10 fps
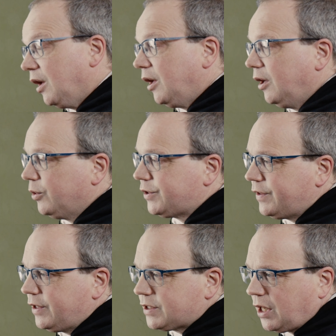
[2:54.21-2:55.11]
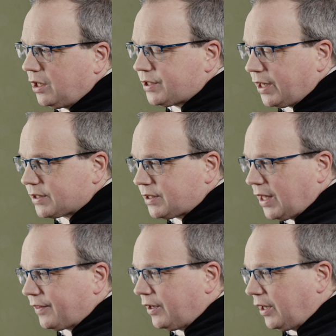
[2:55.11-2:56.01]
It was in this context
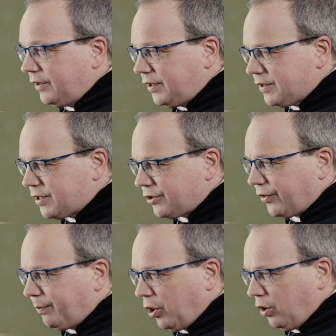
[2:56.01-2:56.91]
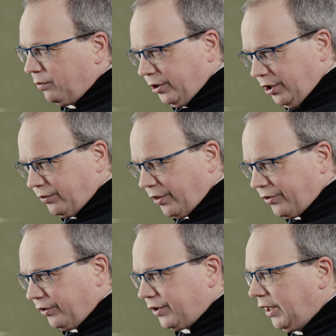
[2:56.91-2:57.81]
that the 19th century Pope Leo
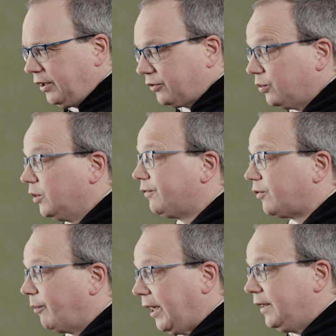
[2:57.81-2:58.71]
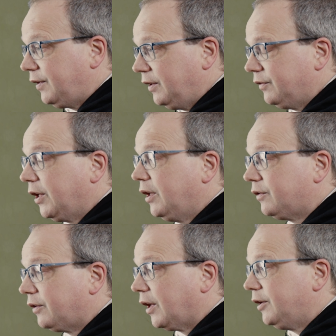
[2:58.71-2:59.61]
XIII, who lived from 1810
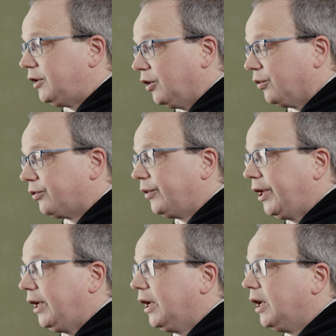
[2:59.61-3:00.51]
to 1903,